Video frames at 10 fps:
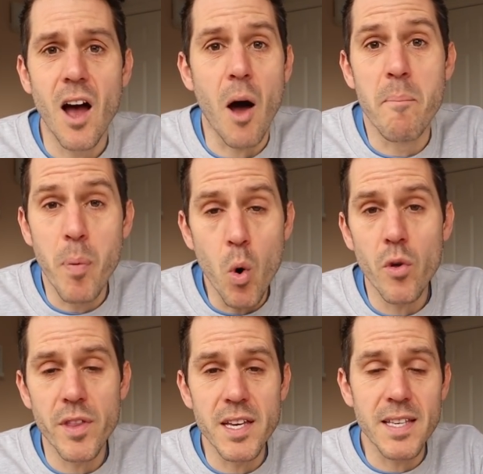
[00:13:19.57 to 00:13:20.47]
I
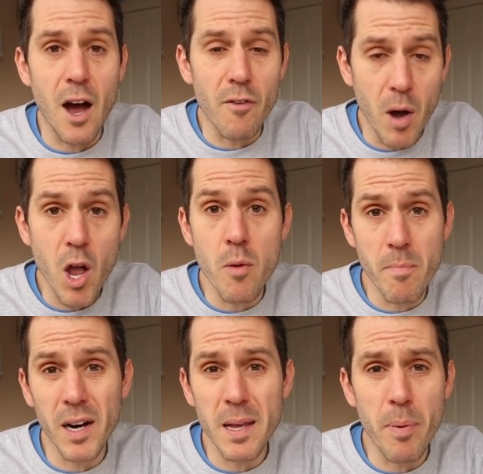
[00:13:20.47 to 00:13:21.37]
bought these out of my own
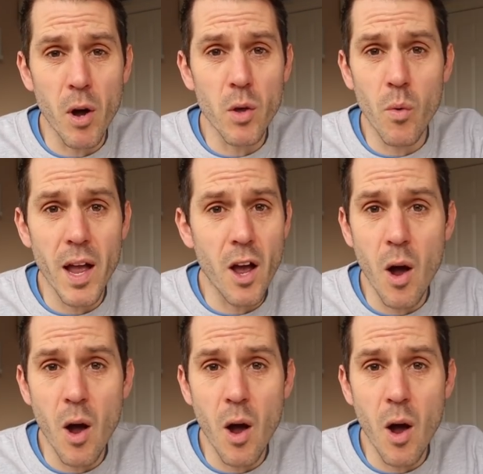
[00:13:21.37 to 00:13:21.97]
money, by the way.